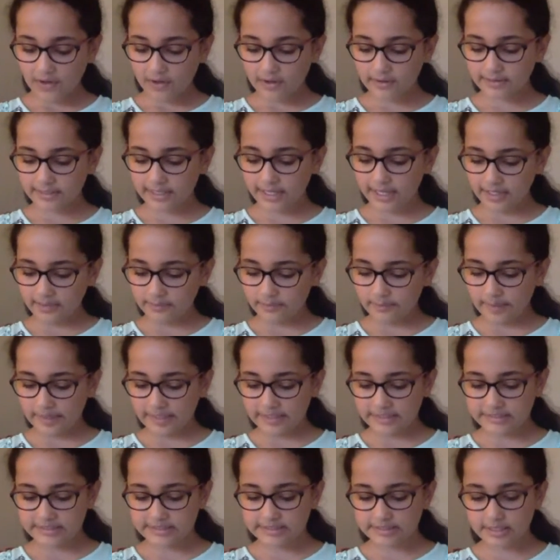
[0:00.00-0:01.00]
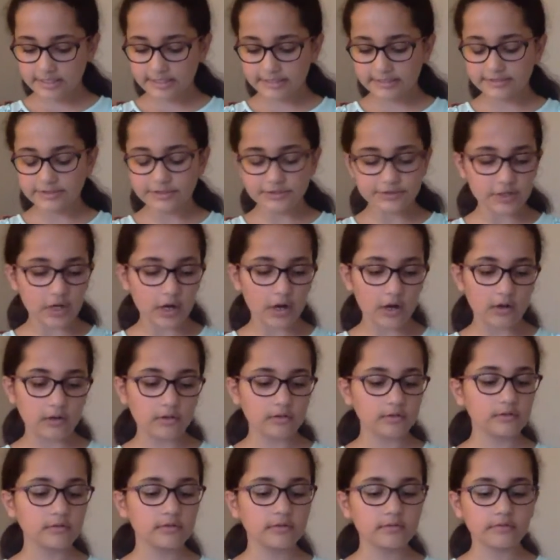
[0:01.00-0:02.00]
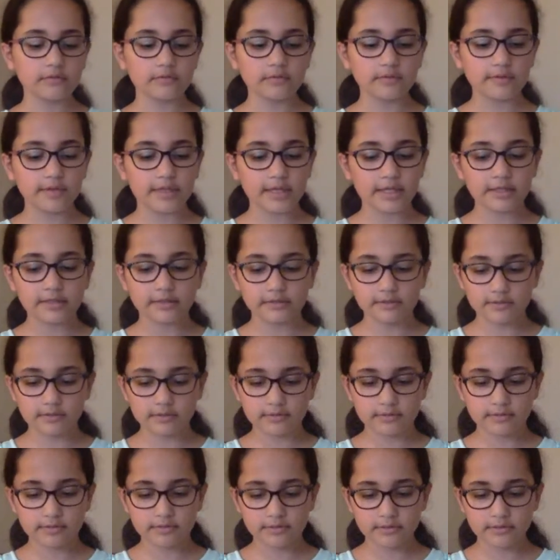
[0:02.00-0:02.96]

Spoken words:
Aunt Edme studied the doll, then